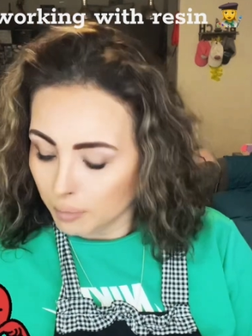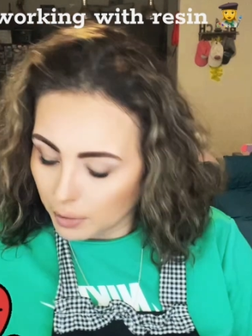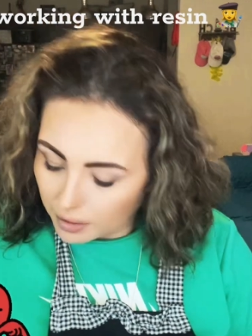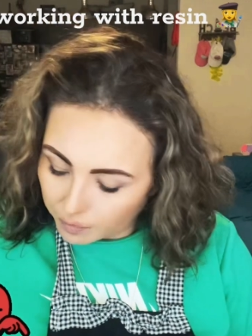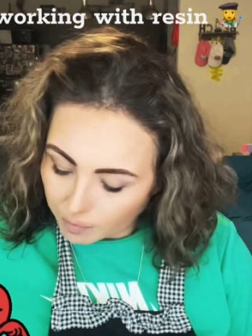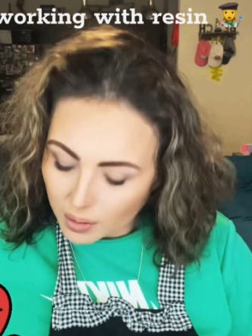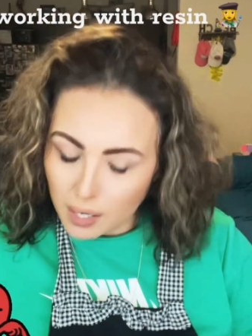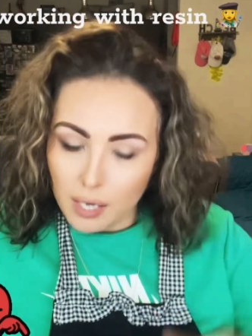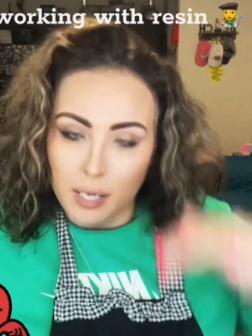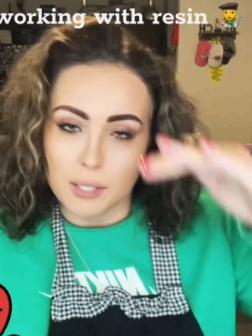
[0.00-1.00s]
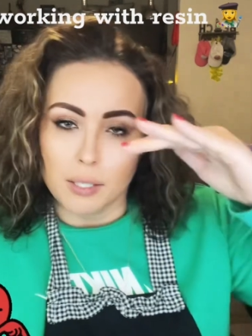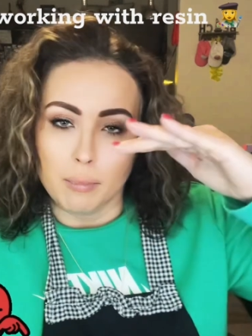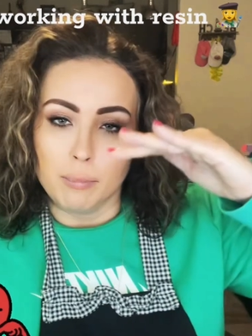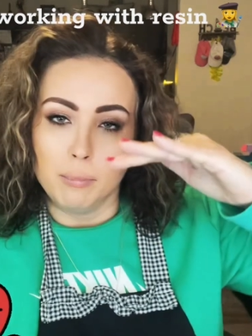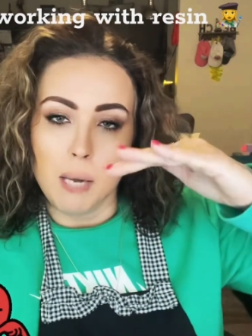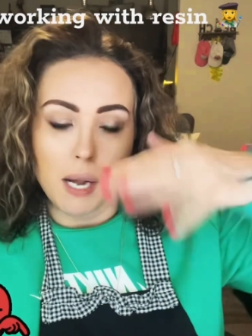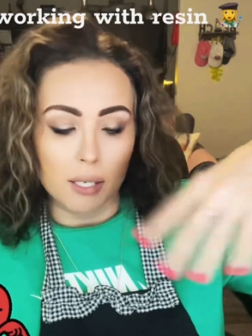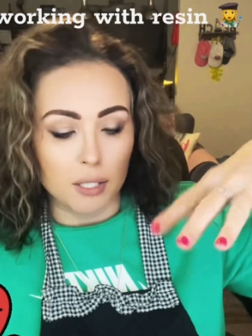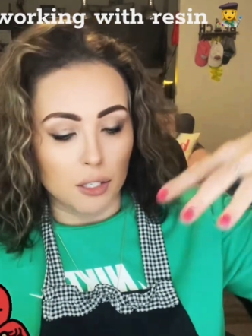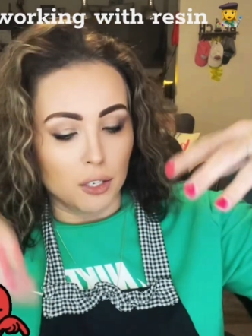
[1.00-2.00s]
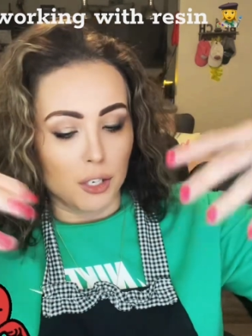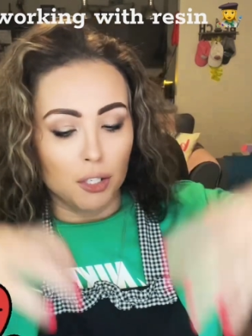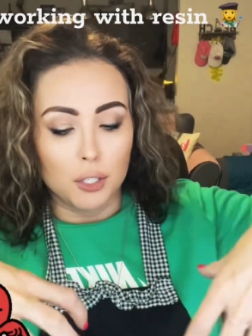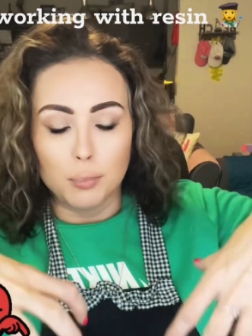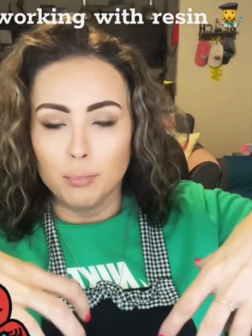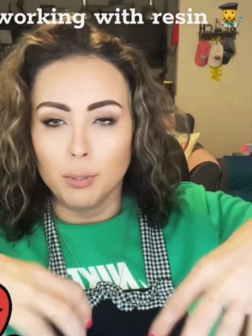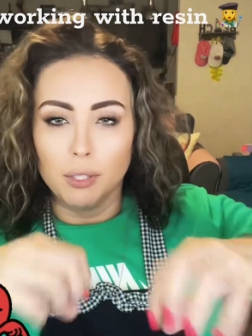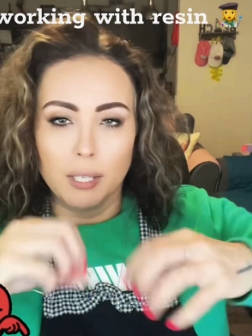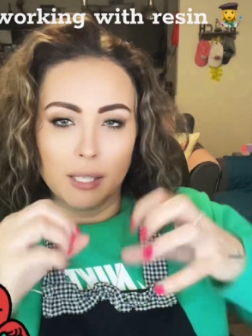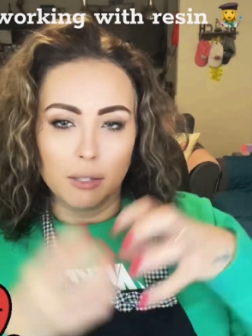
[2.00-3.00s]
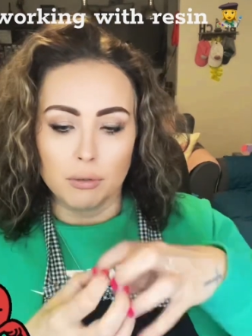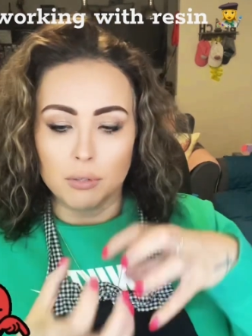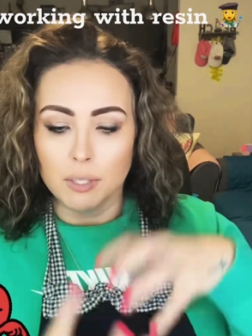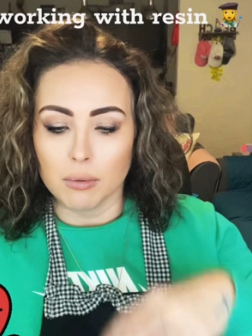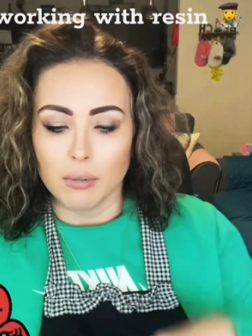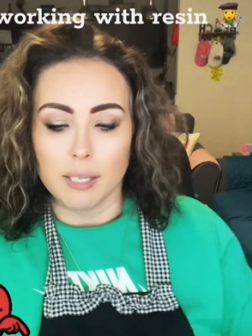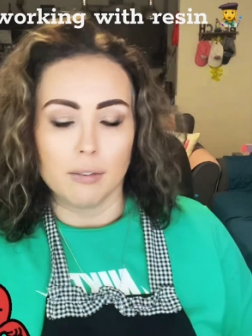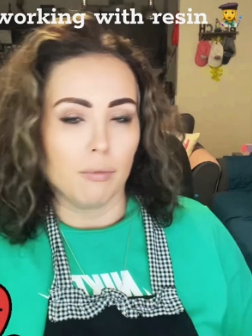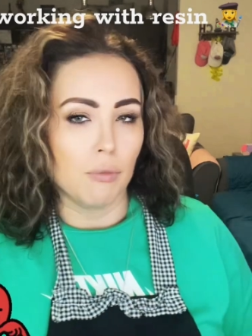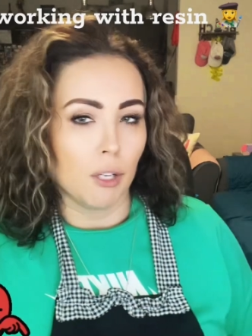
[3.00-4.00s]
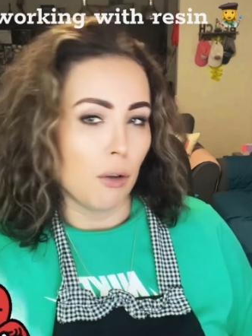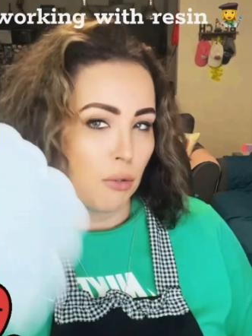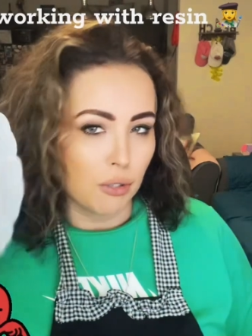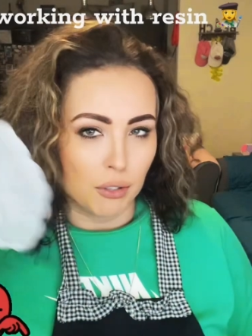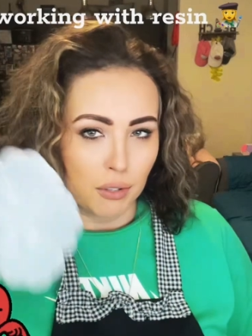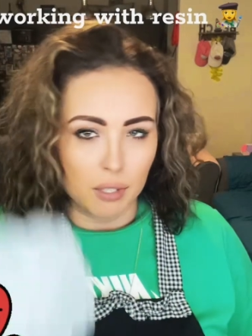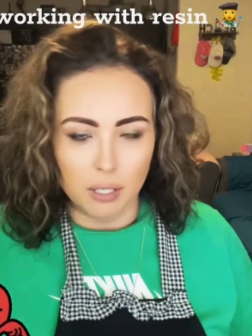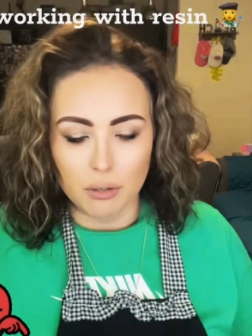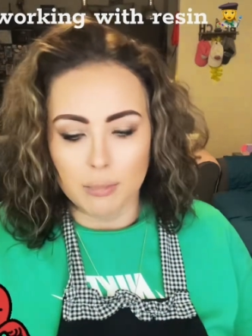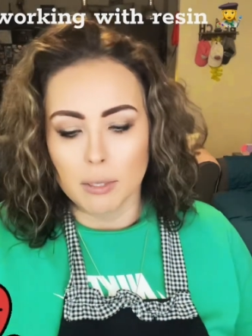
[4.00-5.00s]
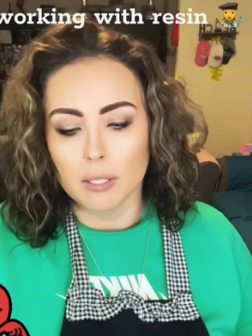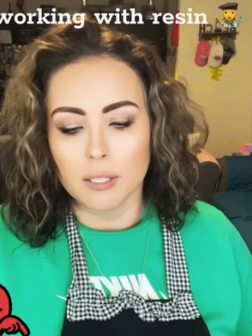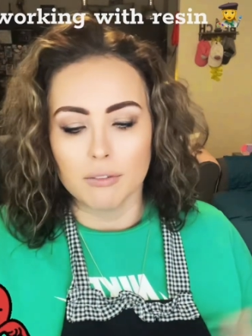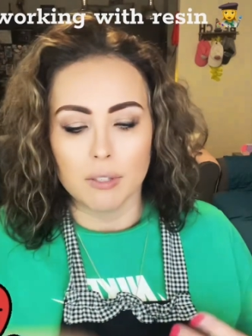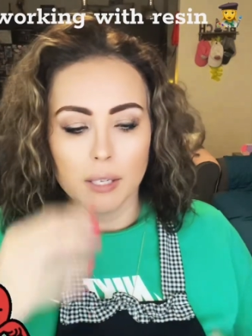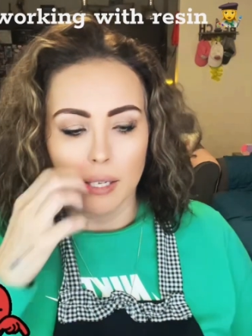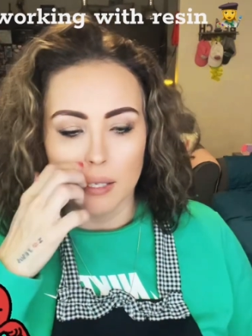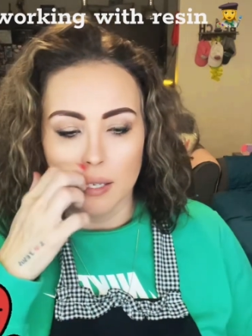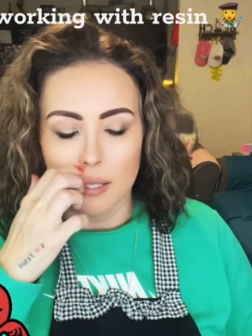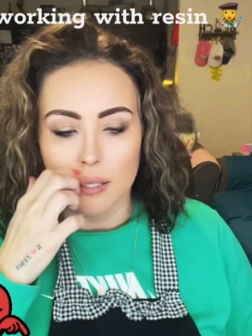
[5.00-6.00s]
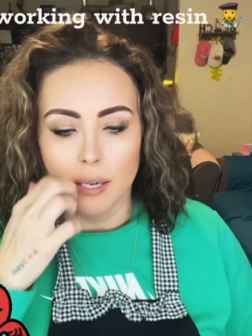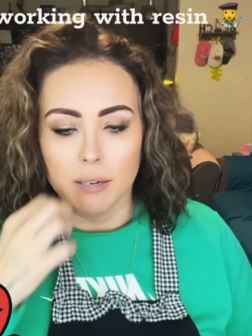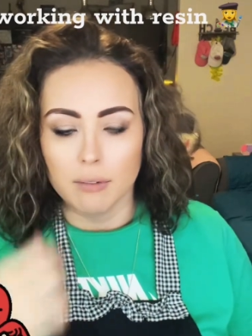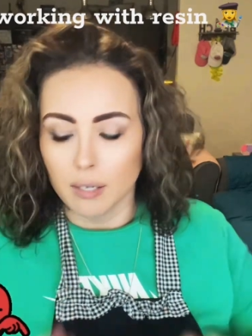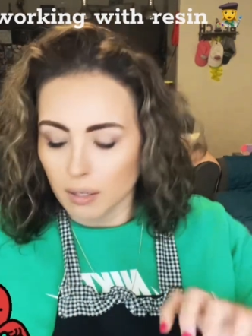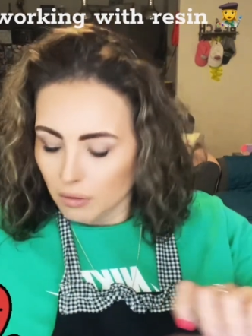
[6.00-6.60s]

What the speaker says: But it's a box. You could just put like the coasters, little small stuff inside of it.